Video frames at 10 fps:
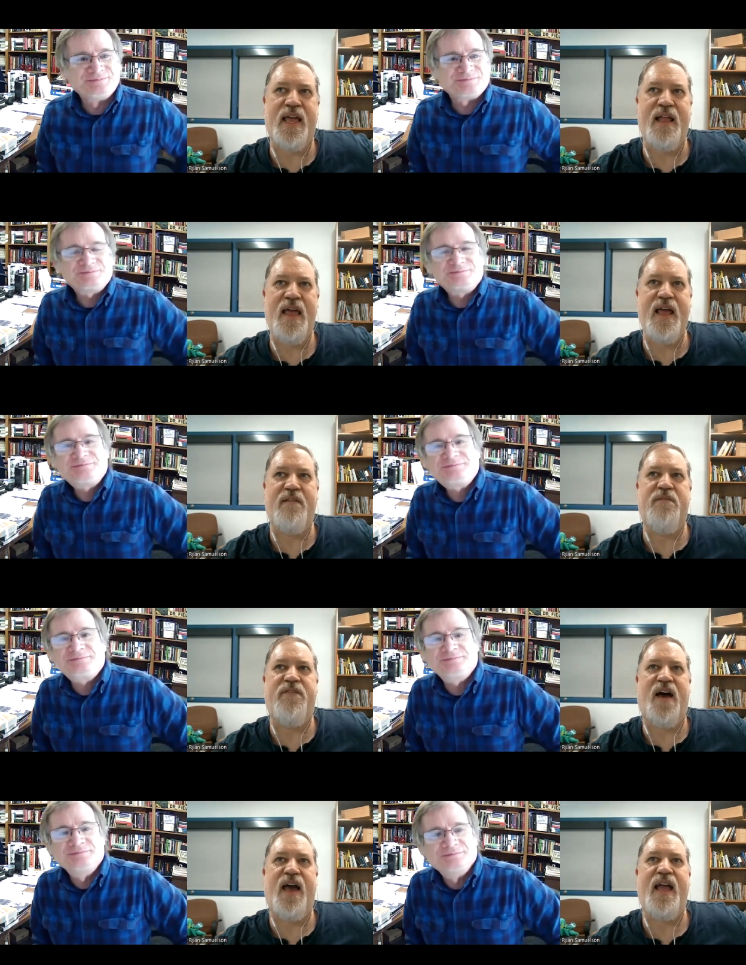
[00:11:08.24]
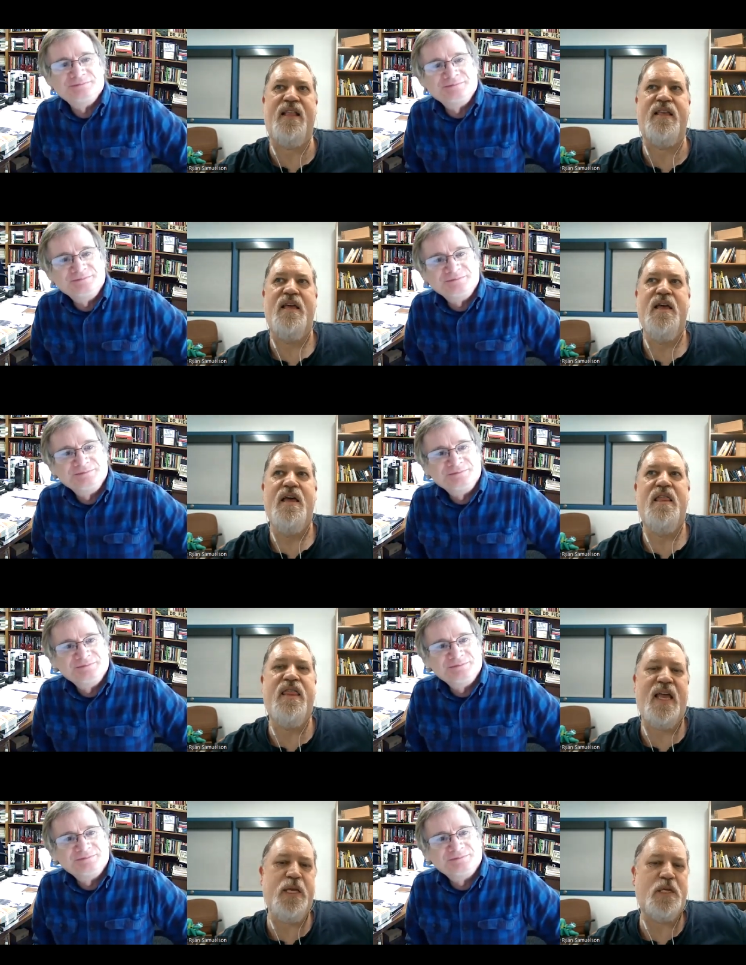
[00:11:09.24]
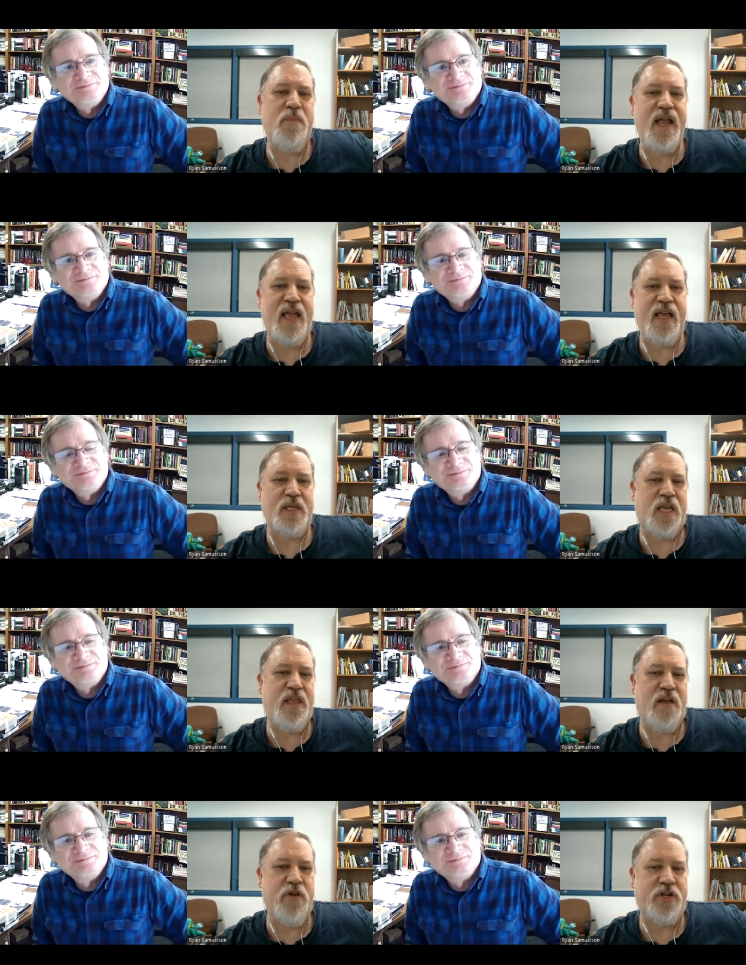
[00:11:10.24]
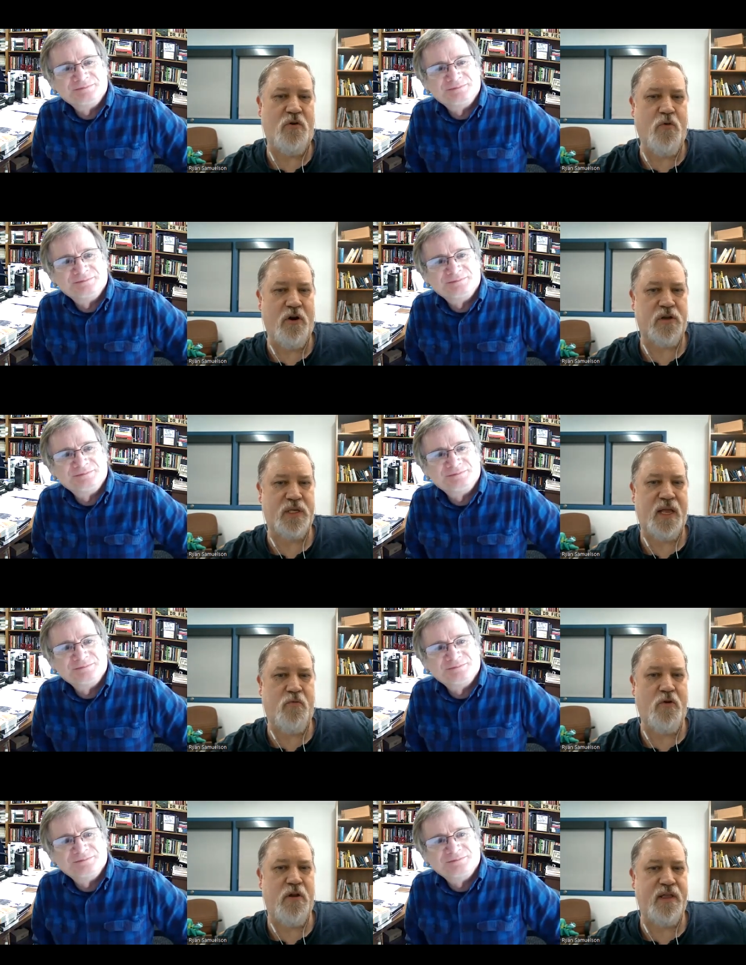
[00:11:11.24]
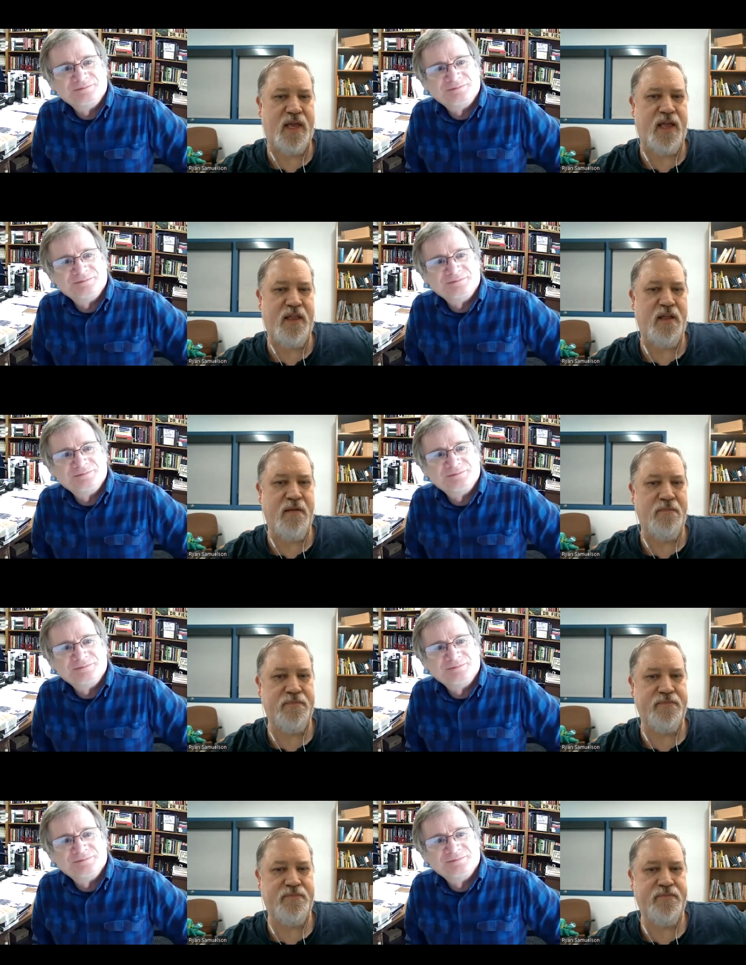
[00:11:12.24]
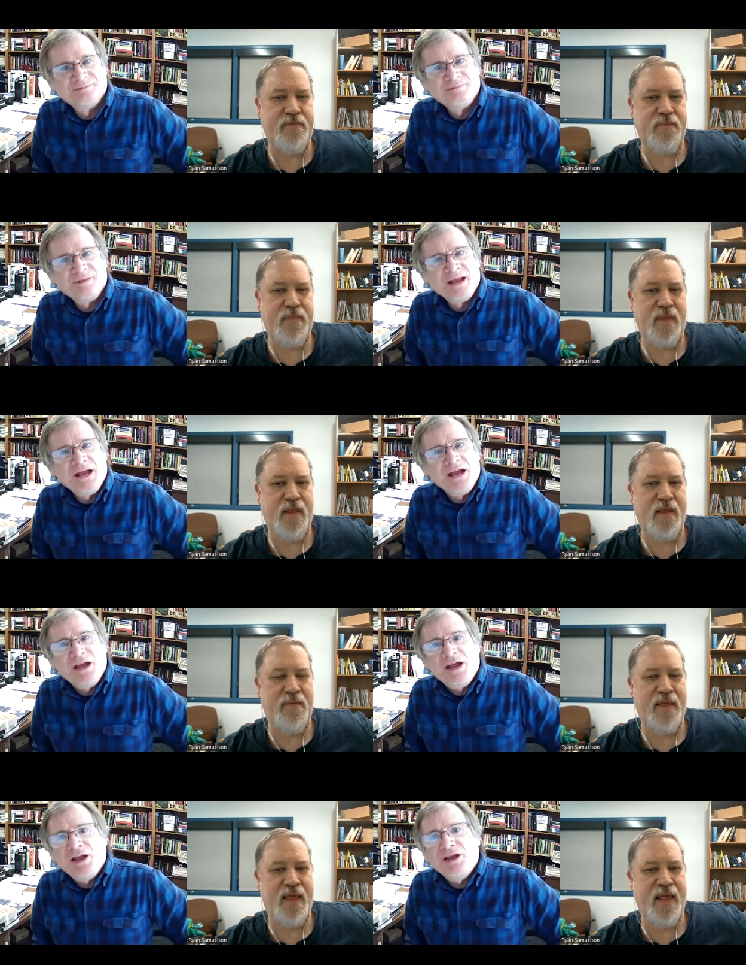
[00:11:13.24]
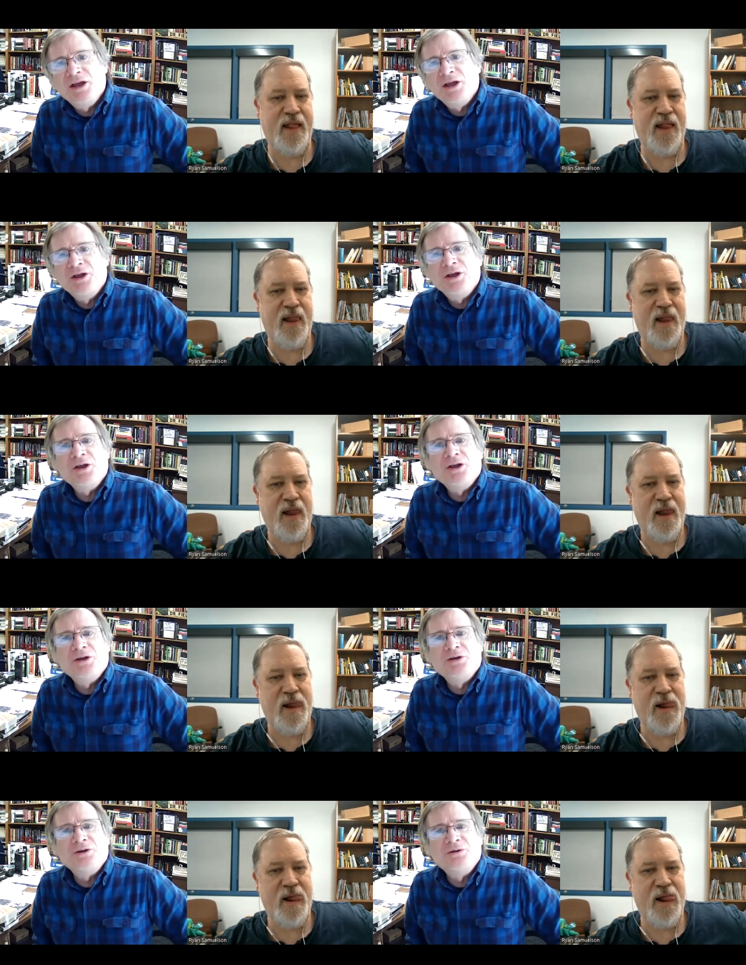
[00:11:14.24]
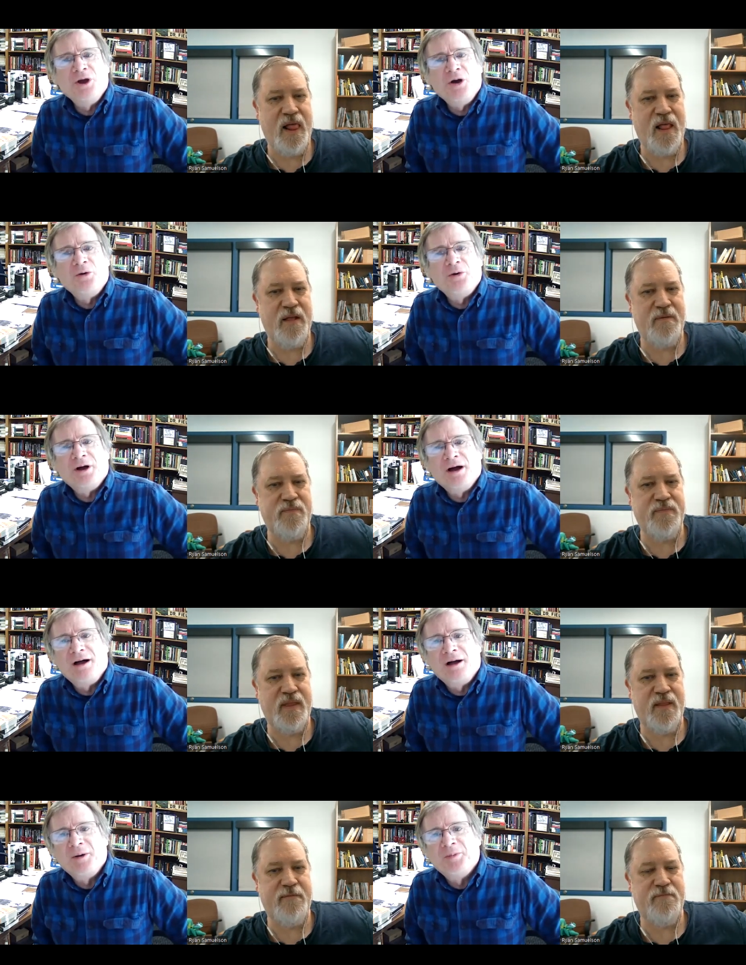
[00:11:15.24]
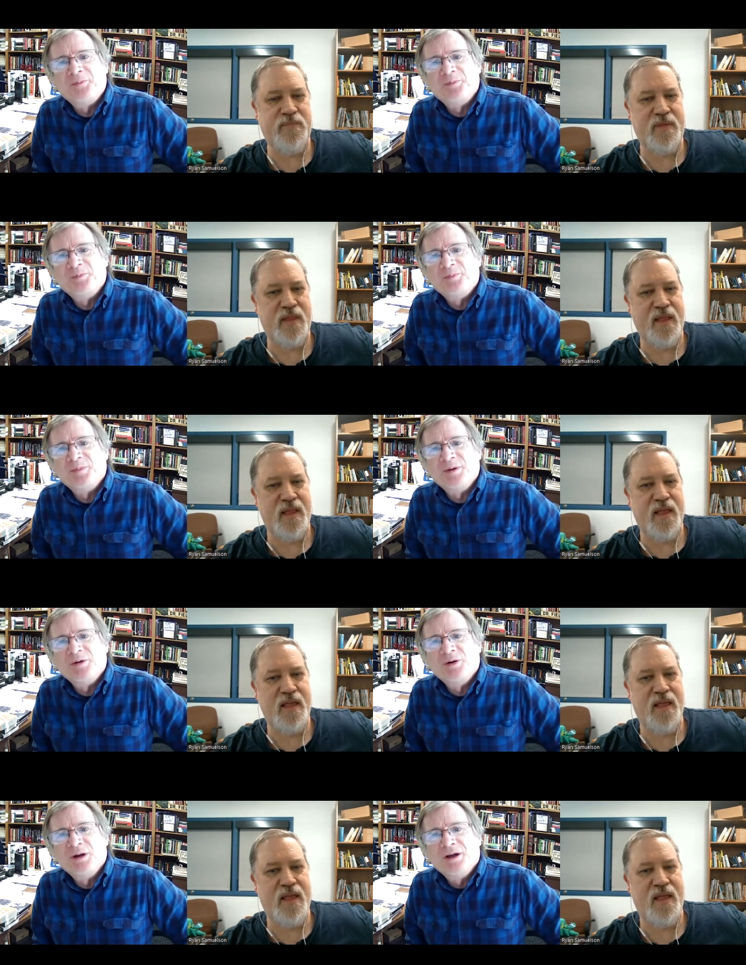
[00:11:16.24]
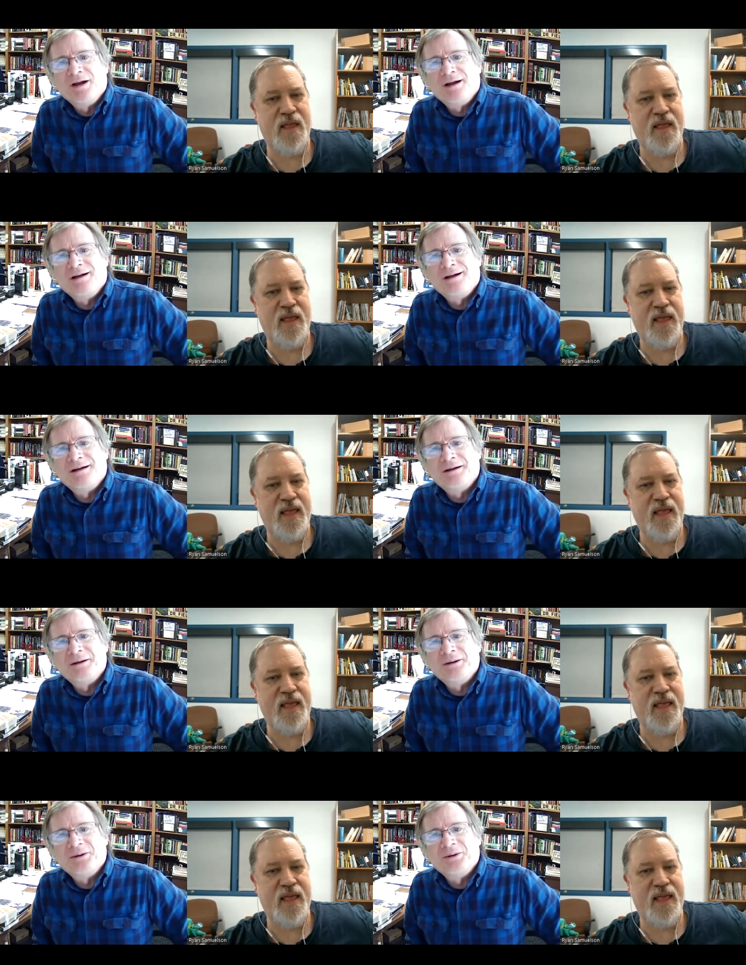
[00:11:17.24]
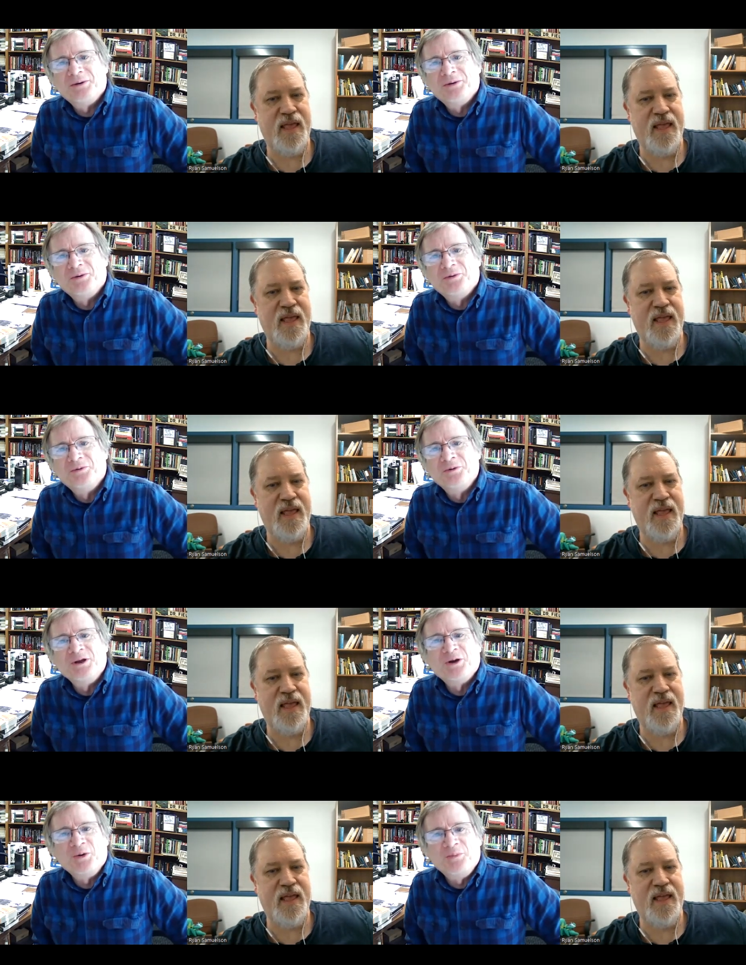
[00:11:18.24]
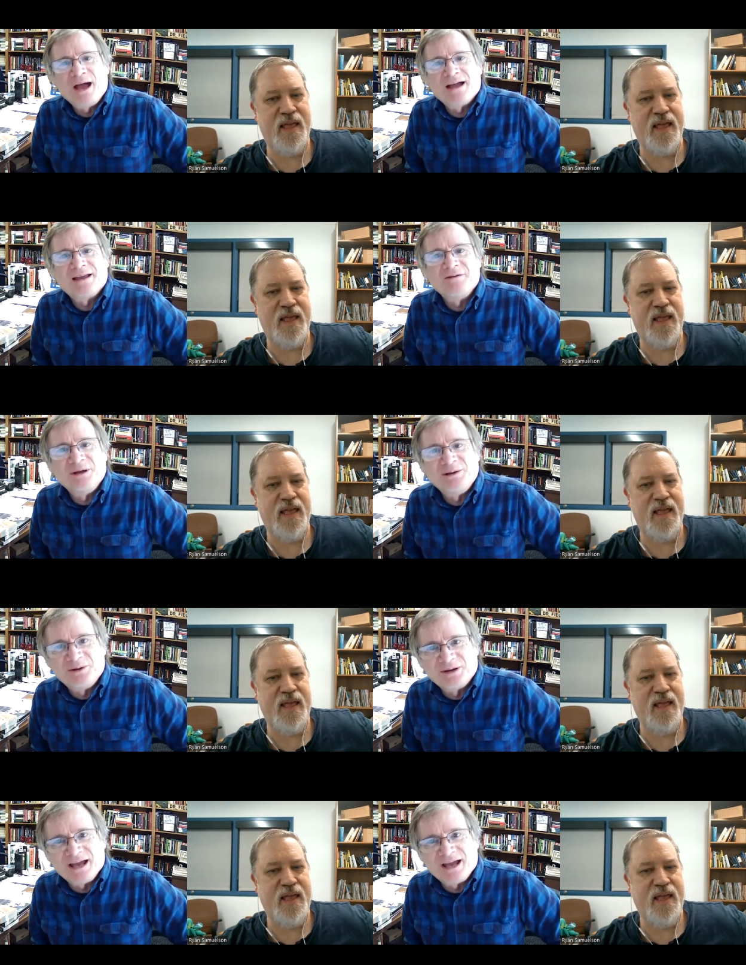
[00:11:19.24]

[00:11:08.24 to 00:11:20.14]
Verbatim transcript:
Speaker 1: it can it can find these meanings in the original works that weren't intended
Speaker 2: you, you, you know, um, uh, when we go back and we look